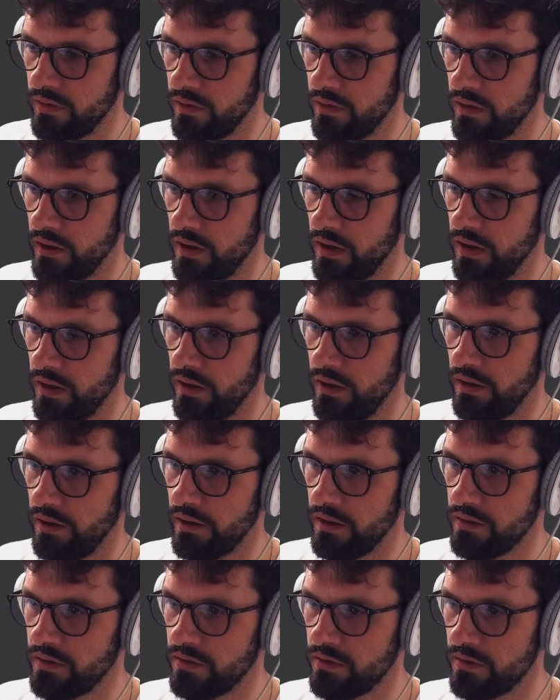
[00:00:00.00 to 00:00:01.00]
And
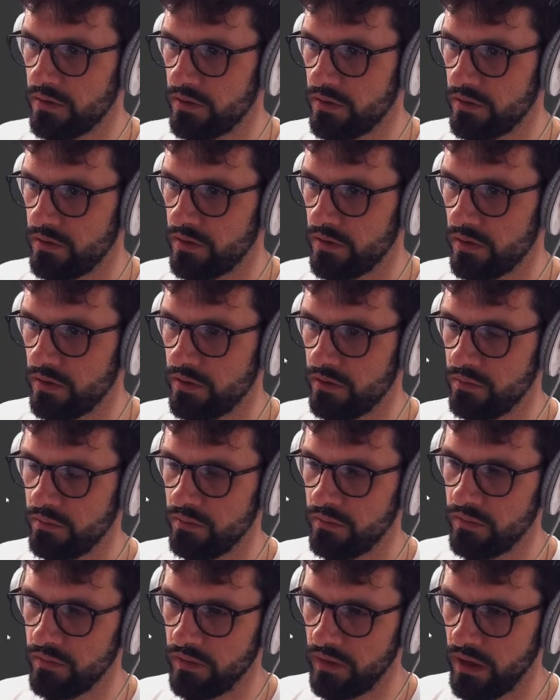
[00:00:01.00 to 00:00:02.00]
this should,
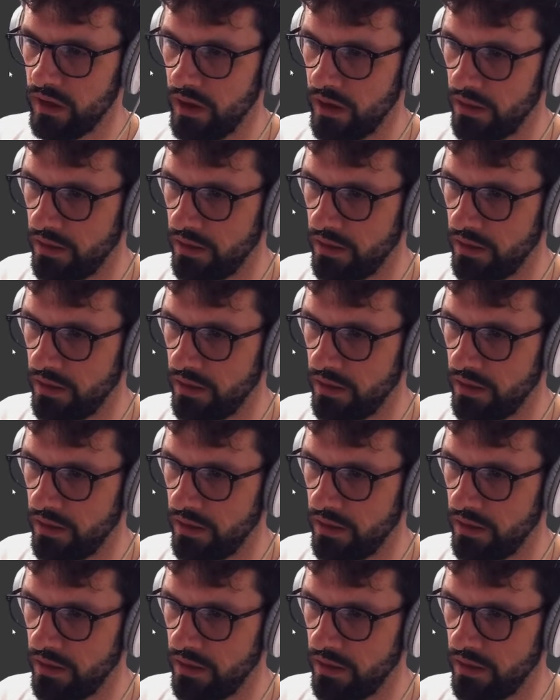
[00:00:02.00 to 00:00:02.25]
I